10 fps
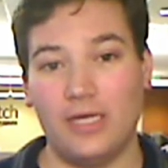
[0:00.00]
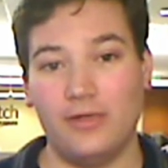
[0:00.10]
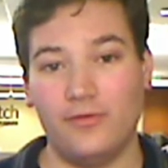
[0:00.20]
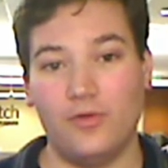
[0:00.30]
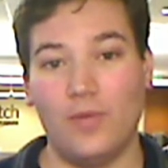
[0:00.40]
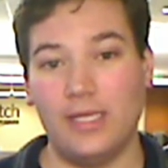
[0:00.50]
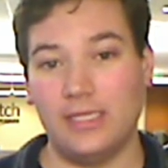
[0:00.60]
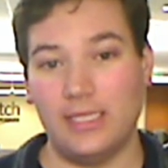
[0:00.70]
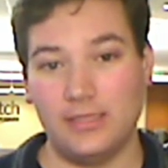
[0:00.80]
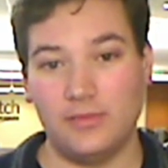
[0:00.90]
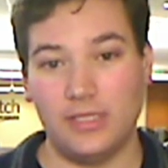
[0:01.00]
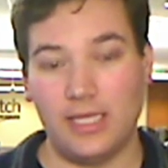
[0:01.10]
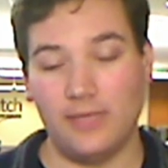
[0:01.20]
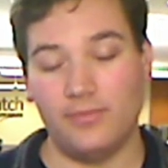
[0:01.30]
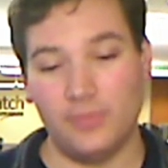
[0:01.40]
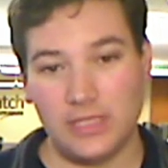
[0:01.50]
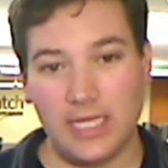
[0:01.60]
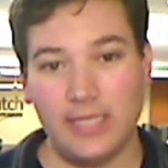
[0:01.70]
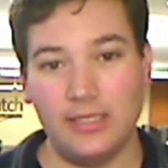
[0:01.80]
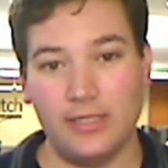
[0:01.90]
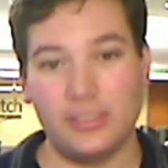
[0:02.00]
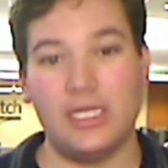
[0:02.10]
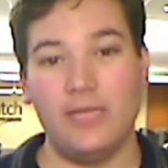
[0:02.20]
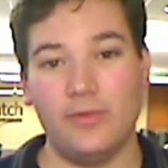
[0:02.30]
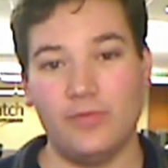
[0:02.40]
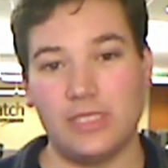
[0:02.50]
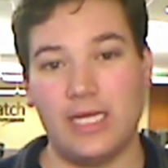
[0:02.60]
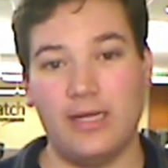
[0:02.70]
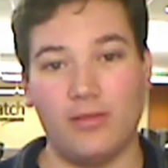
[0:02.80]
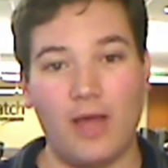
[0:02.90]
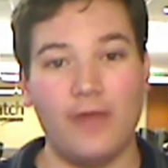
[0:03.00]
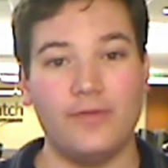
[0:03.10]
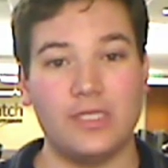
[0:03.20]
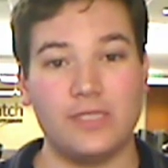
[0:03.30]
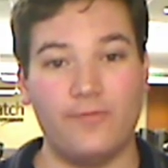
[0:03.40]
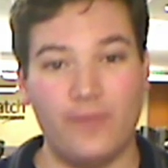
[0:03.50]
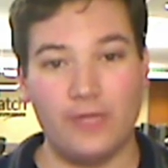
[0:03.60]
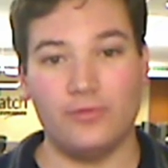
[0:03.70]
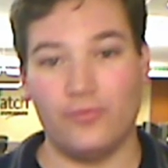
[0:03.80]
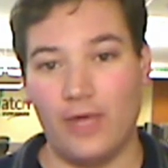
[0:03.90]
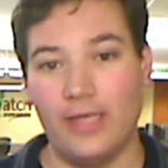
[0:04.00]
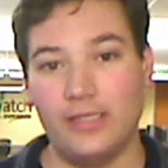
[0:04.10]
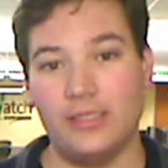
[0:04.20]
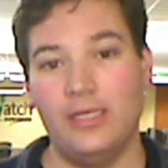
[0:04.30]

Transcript: kind of the way that they said in their statement was that a lot of this felt right,